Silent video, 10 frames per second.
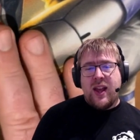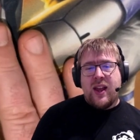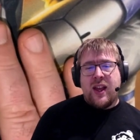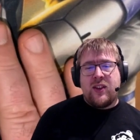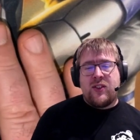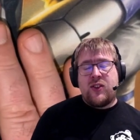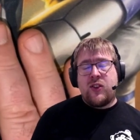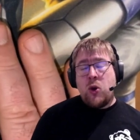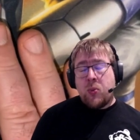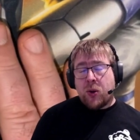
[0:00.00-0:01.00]
It's
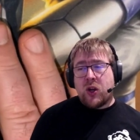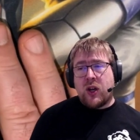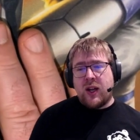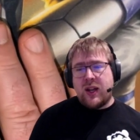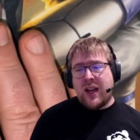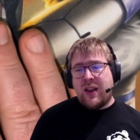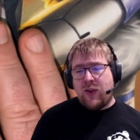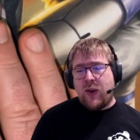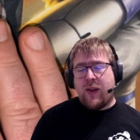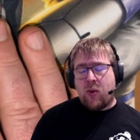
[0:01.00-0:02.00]
super good if
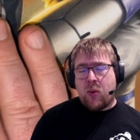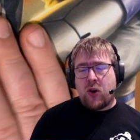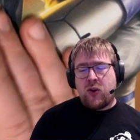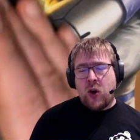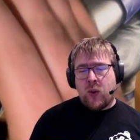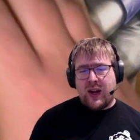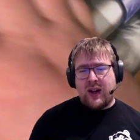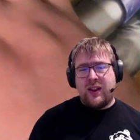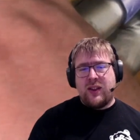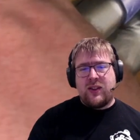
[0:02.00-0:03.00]
you have a Mars token,
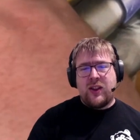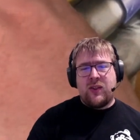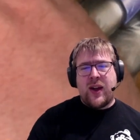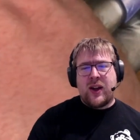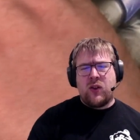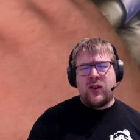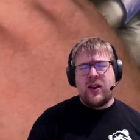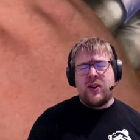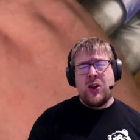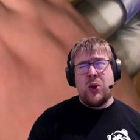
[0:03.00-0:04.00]
and this factors
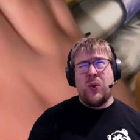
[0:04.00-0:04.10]
into.